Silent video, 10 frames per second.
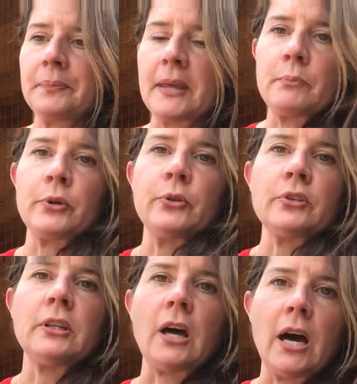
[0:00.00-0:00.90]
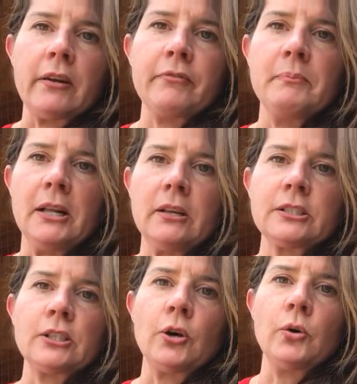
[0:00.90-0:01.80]
they produce a lot of milk,
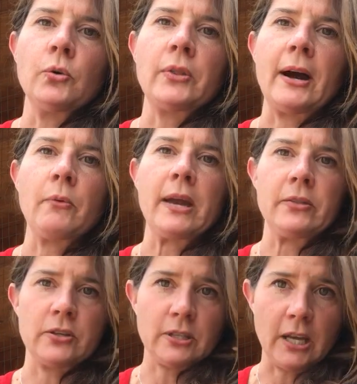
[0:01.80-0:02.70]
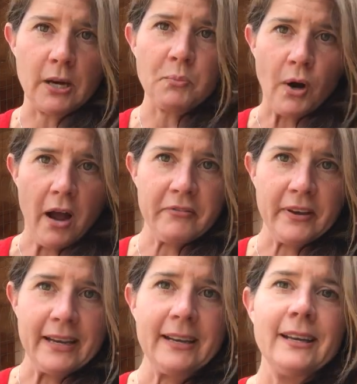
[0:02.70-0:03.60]
so that way there's a lot of
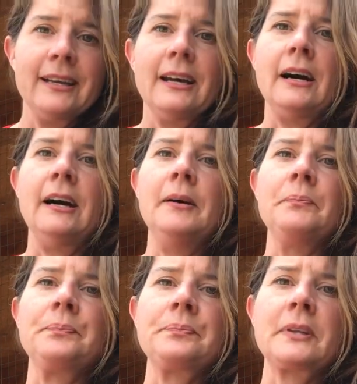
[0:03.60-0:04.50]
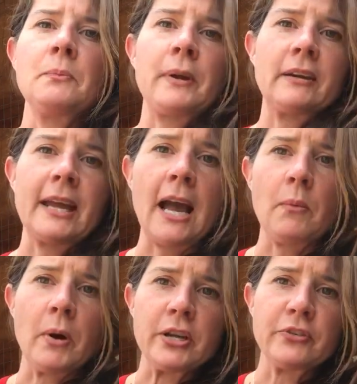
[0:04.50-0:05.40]
profit compared to how
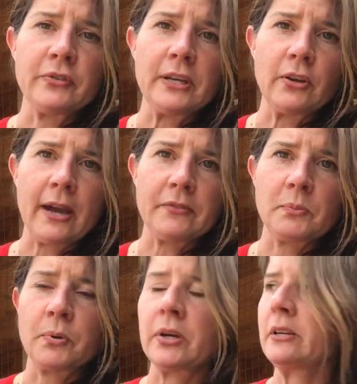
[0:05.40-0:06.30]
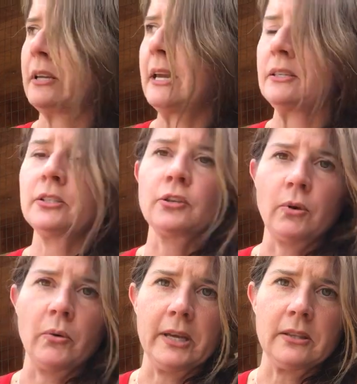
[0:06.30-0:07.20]
much feed you have to put into
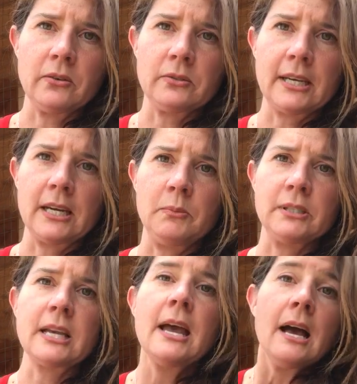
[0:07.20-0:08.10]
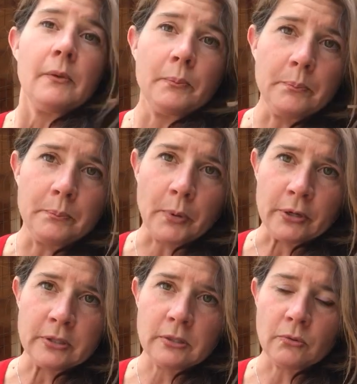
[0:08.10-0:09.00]
growing those animals.
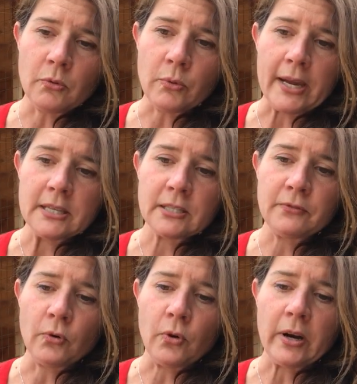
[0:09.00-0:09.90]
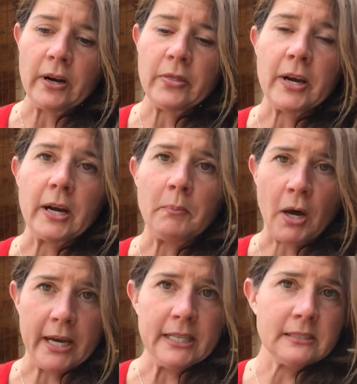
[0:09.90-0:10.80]
Birds raised for their
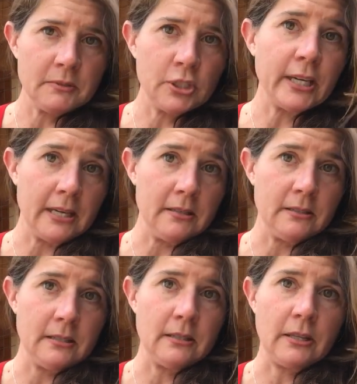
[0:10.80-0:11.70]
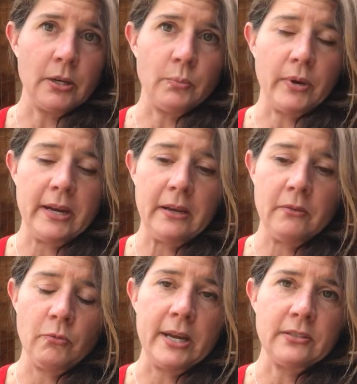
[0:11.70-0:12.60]
bodies, chickens that are
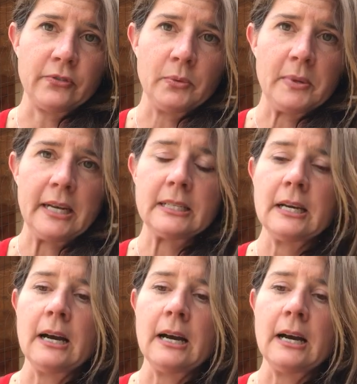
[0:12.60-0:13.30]
raised for meat,